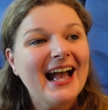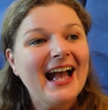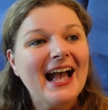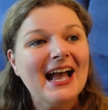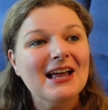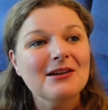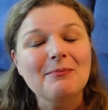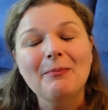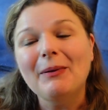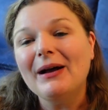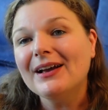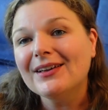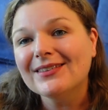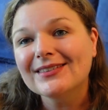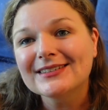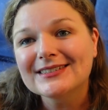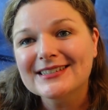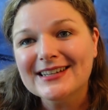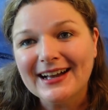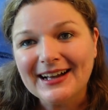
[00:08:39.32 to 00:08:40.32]
And by
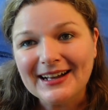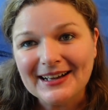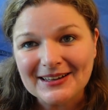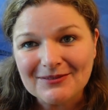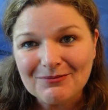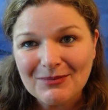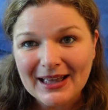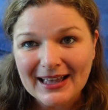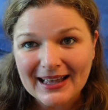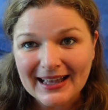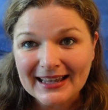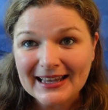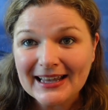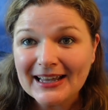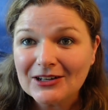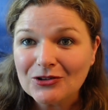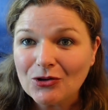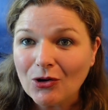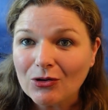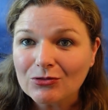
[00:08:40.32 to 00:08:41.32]
the time I
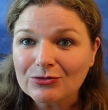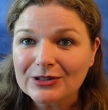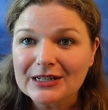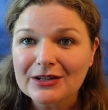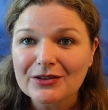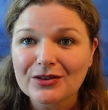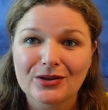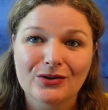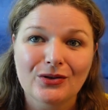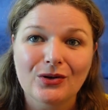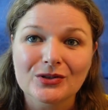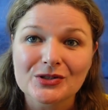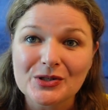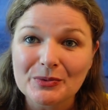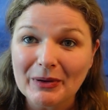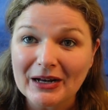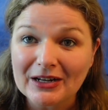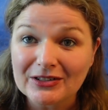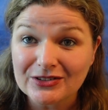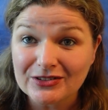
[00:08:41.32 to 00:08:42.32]
had already thought
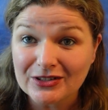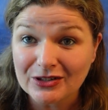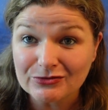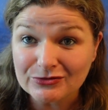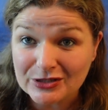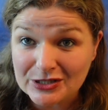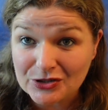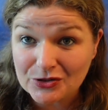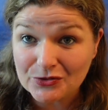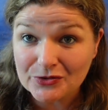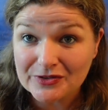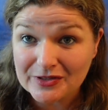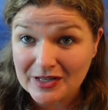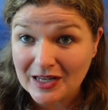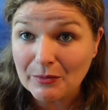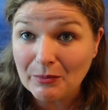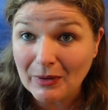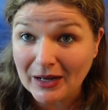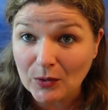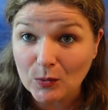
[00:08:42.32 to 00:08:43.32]
about, you know,
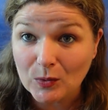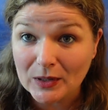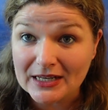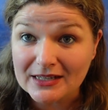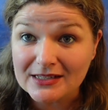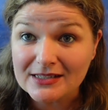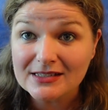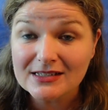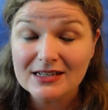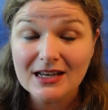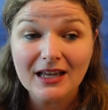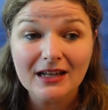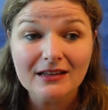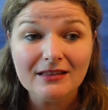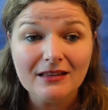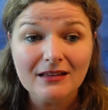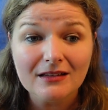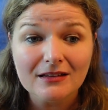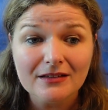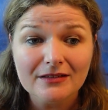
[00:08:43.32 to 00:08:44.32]
reducing my waste,
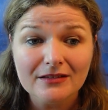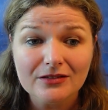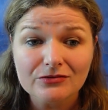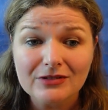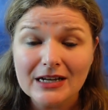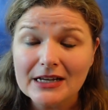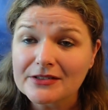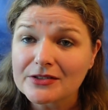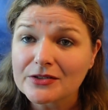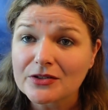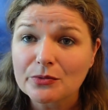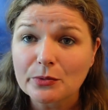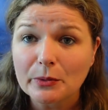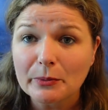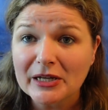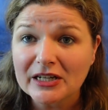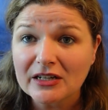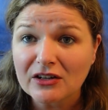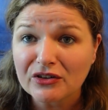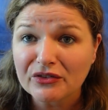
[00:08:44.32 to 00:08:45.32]
and the razors were
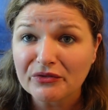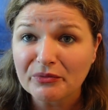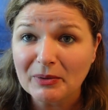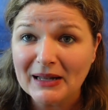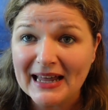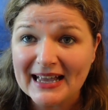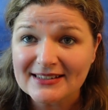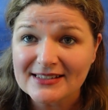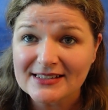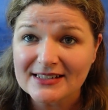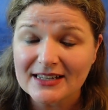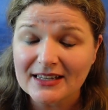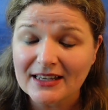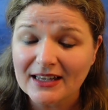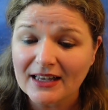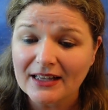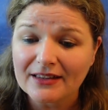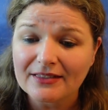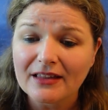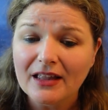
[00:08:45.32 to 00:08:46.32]
made out of plastic,
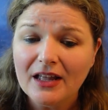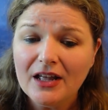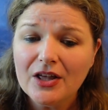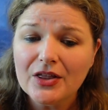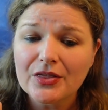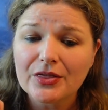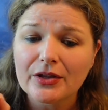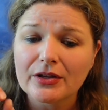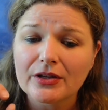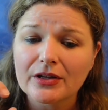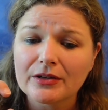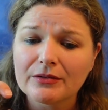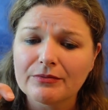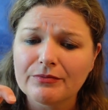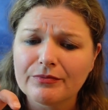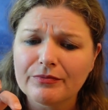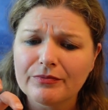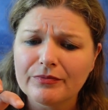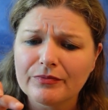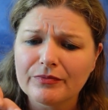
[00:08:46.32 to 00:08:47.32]
and the
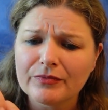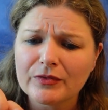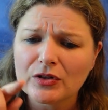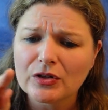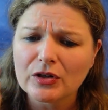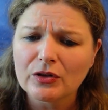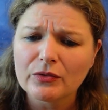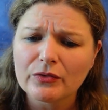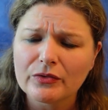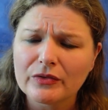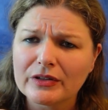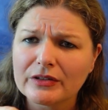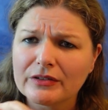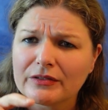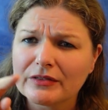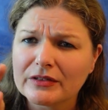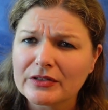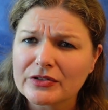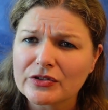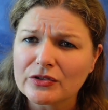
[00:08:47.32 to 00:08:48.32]

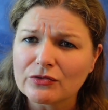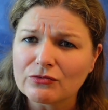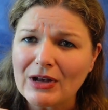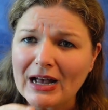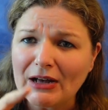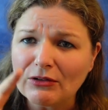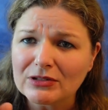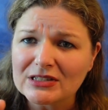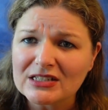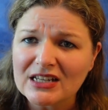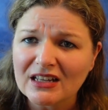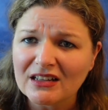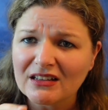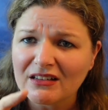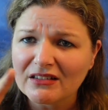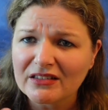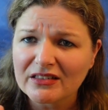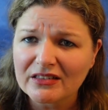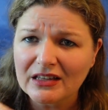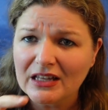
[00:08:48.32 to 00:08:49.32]

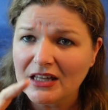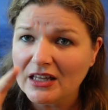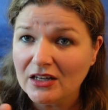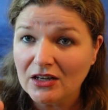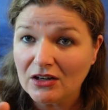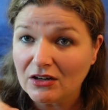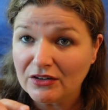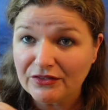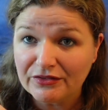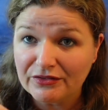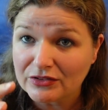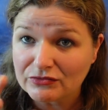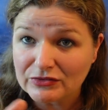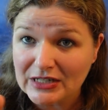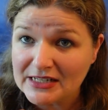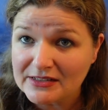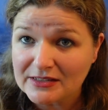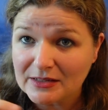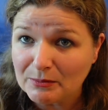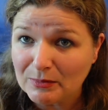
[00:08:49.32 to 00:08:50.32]
surrounding thingy of the
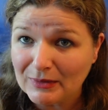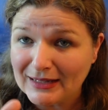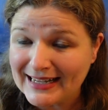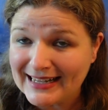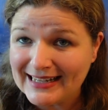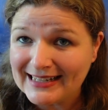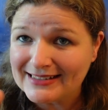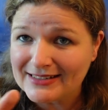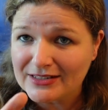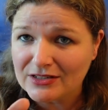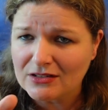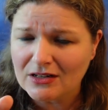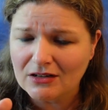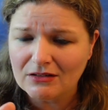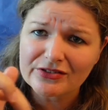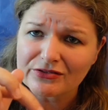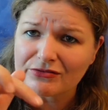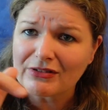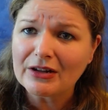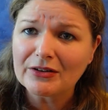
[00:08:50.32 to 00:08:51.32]
razor blades, you know,
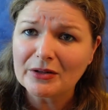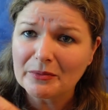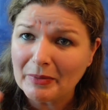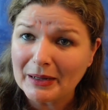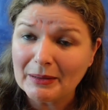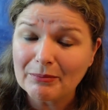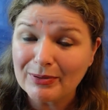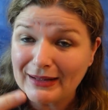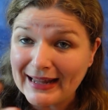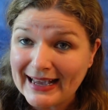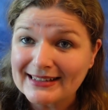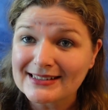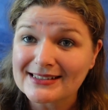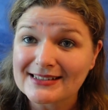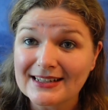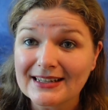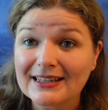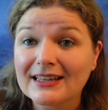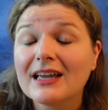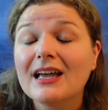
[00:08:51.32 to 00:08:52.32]
surrounded by
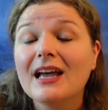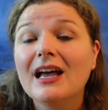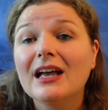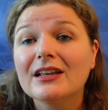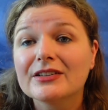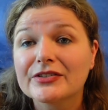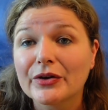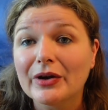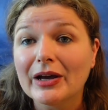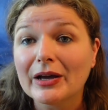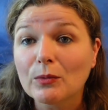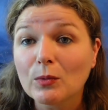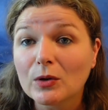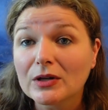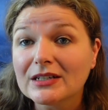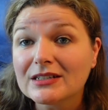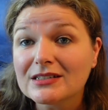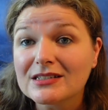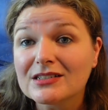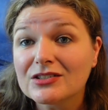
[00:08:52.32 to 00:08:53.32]
plastic. So I
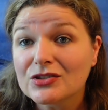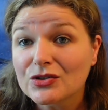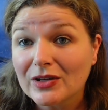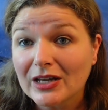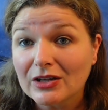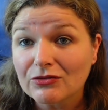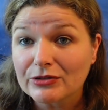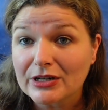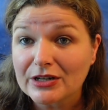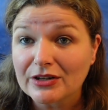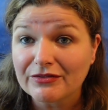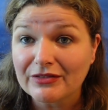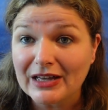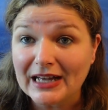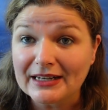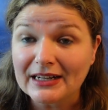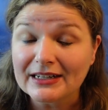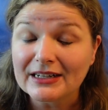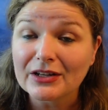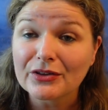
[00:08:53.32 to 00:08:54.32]
wanted to get rid of
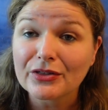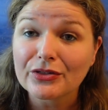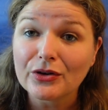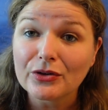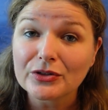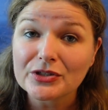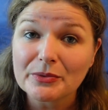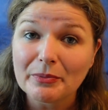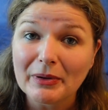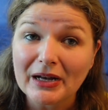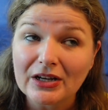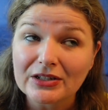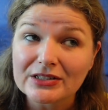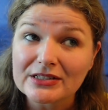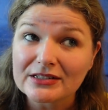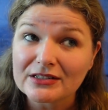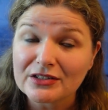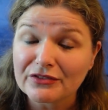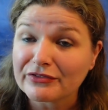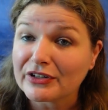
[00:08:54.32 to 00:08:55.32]
that, and I thought
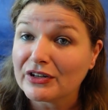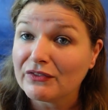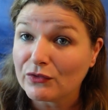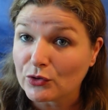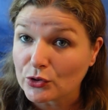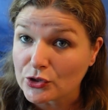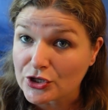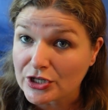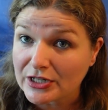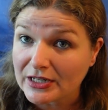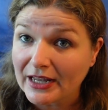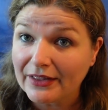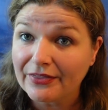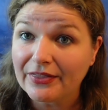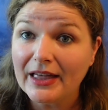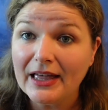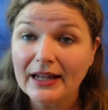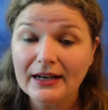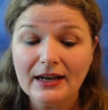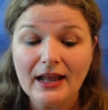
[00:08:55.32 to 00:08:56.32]
about a different version. And
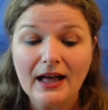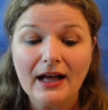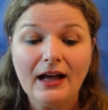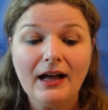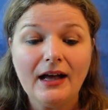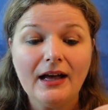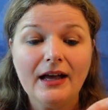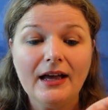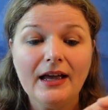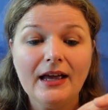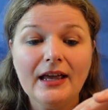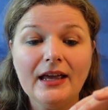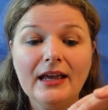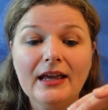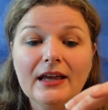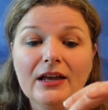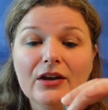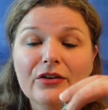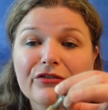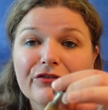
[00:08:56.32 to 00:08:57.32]
then
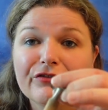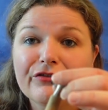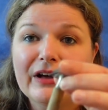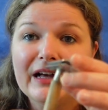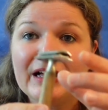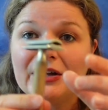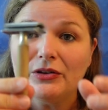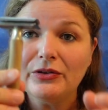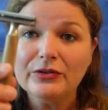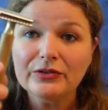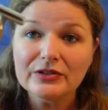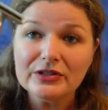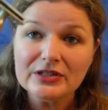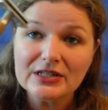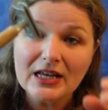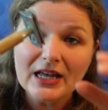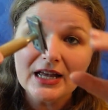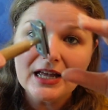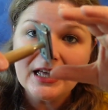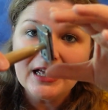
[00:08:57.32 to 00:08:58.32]
I found
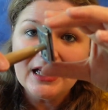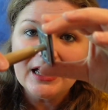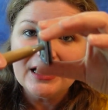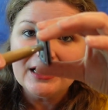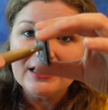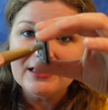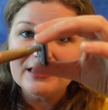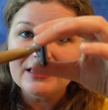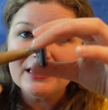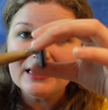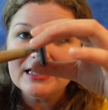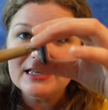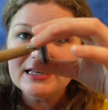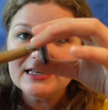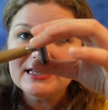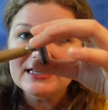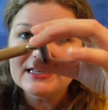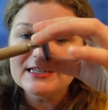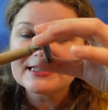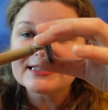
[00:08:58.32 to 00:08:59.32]

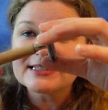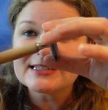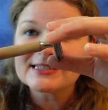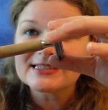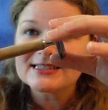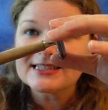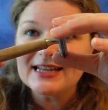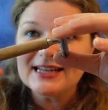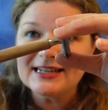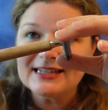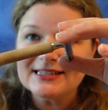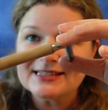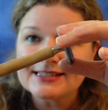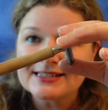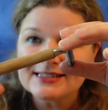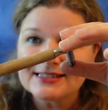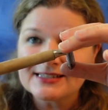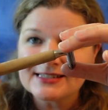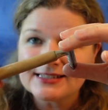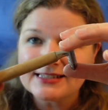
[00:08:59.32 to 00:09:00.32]
these stainless
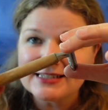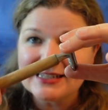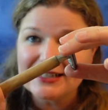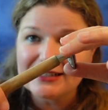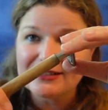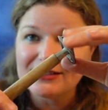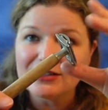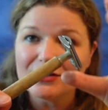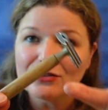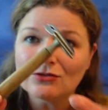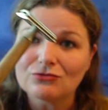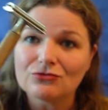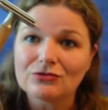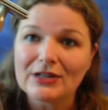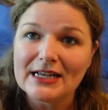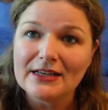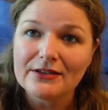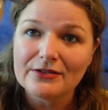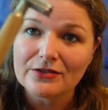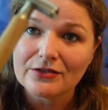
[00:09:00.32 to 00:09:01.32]
steel
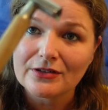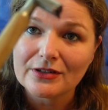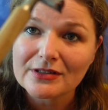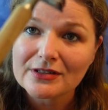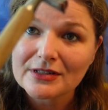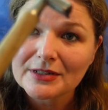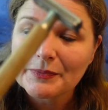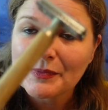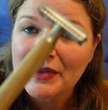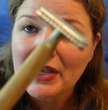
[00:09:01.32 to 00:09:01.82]
razors.